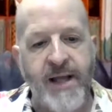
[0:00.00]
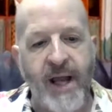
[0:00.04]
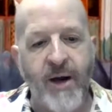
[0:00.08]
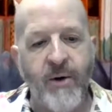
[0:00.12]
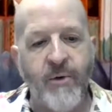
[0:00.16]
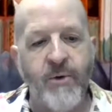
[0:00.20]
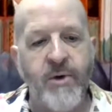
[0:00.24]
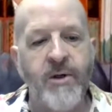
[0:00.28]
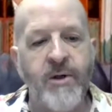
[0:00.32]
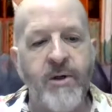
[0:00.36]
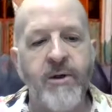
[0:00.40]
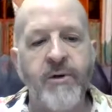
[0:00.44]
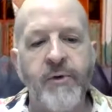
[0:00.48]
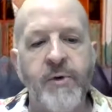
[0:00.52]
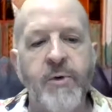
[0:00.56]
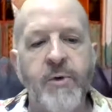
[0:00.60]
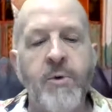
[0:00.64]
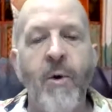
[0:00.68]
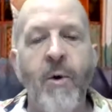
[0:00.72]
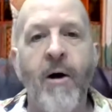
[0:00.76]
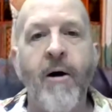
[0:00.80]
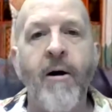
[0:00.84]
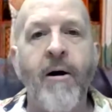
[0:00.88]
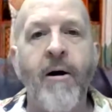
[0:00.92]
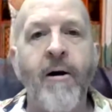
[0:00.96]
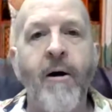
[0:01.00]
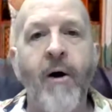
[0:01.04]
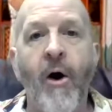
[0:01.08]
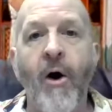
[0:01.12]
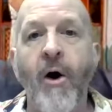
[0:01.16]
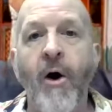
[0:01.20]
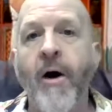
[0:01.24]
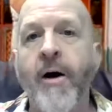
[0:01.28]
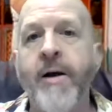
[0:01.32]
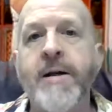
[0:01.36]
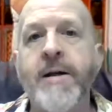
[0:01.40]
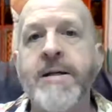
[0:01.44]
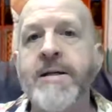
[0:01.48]
out if you are
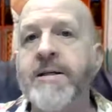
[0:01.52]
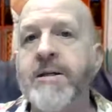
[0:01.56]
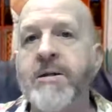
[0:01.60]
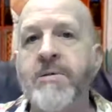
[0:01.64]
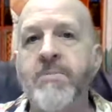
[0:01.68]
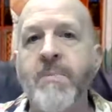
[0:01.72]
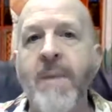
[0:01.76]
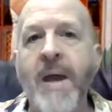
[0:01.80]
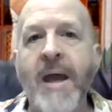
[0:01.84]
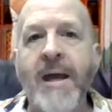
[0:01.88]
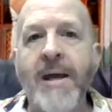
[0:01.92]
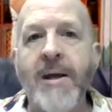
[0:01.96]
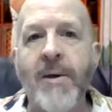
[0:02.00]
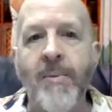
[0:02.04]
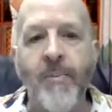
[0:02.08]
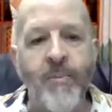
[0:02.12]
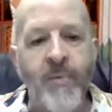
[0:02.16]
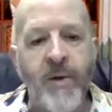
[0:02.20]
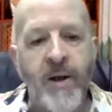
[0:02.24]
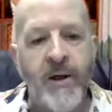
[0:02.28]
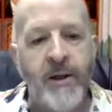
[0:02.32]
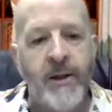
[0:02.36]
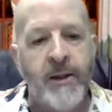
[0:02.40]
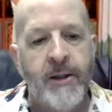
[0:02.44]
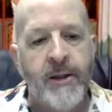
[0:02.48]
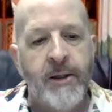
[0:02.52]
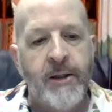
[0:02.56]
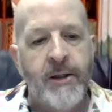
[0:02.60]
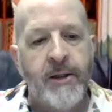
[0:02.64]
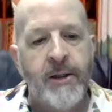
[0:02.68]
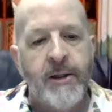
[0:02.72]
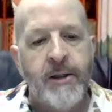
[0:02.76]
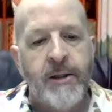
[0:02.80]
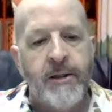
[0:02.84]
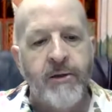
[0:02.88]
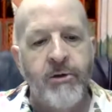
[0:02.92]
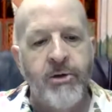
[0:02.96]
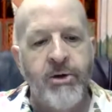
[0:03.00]
honest men.
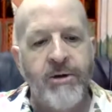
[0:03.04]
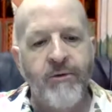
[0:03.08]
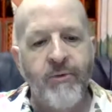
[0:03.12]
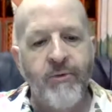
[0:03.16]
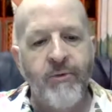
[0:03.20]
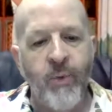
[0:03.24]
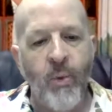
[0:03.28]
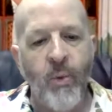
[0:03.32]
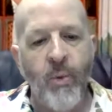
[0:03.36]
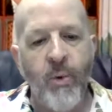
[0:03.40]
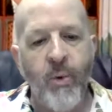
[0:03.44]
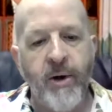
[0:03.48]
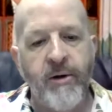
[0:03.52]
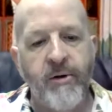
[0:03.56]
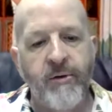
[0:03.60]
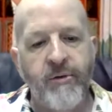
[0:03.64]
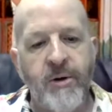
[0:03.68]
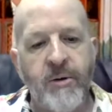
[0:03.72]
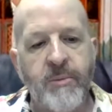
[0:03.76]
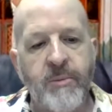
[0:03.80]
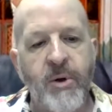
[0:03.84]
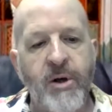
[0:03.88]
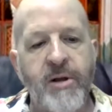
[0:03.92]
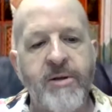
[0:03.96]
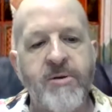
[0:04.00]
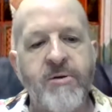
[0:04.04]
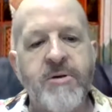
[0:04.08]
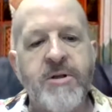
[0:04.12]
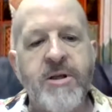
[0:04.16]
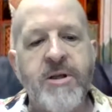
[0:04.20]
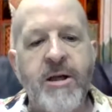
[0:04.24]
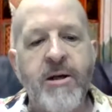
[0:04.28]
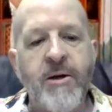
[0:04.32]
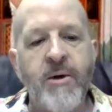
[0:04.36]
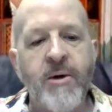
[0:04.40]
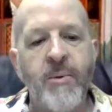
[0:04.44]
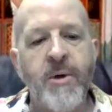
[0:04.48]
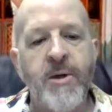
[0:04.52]
Leave one of your brothers
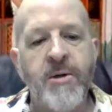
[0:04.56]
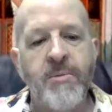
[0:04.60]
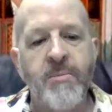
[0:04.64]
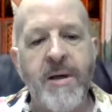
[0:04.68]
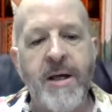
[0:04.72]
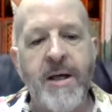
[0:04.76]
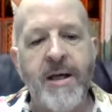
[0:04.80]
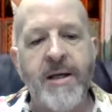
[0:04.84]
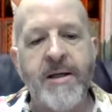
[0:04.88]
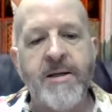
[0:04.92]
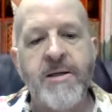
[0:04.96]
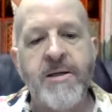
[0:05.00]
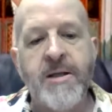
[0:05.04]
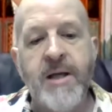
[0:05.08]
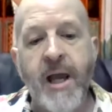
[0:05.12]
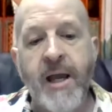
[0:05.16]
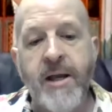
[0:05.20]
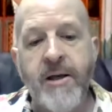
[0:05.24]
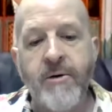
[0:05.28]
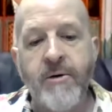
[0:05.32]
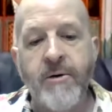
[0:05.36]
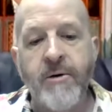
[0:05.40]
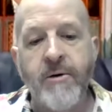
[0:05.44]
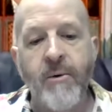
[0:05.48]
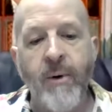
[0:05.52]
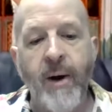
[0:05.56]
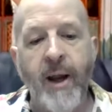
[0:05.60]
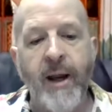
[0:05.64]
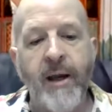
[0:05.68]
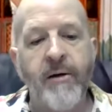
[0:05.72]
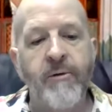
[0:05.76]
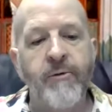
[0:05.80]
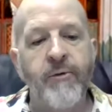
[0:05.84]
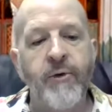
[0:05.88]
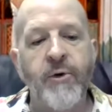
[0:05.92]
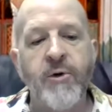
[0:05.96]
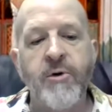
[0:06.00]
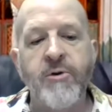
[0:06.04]
here with me and take your
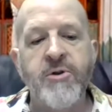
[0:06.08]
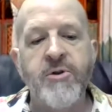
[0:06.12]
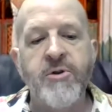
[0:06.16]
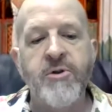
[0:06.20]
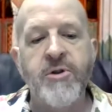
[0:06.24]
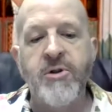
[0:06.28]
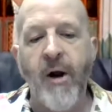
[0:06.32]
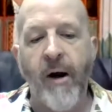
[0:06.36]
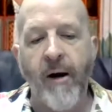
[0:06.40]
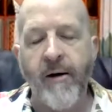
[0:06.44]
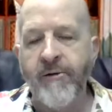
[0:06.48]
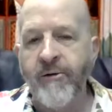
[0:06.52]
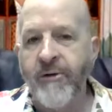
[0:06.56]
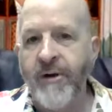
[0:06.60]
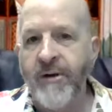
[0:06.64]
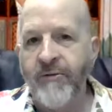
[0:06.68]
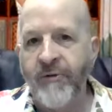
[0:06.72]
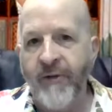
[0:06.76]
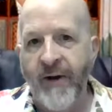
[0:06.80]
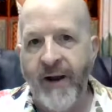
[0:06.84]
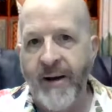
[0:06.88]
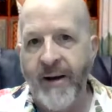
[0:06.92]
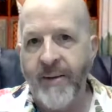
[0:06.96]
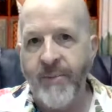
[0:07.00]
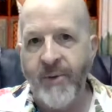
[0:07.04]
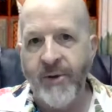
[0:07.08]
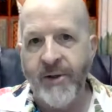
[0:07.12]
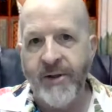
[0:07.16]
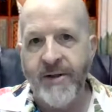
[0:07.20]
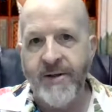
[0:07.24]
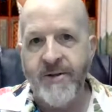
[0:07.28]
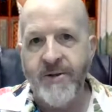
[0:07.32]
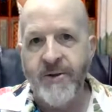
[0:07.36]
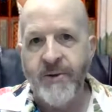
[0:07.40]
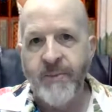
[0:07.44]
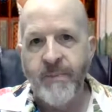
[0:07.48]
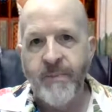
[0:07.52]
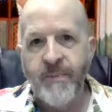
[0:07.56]
grain for your starving
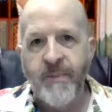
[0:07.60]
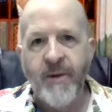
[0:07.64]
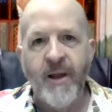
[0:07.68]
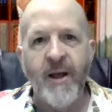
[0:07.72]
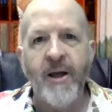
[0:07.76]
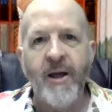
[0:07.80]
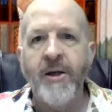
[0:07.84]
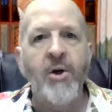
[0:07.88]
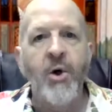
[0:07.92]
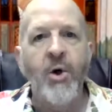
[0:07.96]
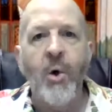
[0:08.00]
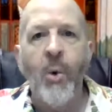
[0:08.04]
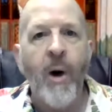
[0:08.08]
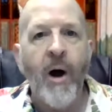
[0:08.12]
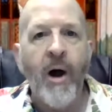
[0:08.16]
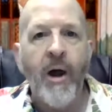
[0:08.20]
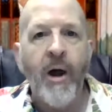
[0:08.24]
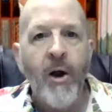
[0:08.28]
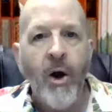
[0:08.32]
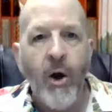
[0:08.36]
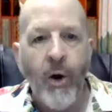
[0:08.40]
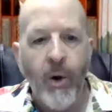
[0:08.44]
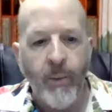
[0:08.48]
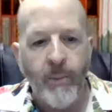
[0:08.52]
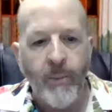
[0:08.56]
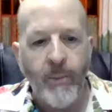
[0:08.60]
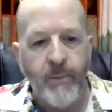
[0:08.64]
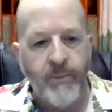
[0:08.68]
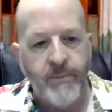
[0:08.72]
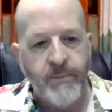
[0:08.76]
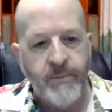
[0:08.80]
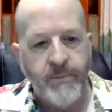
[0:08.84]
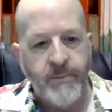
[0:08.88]
families and go on home.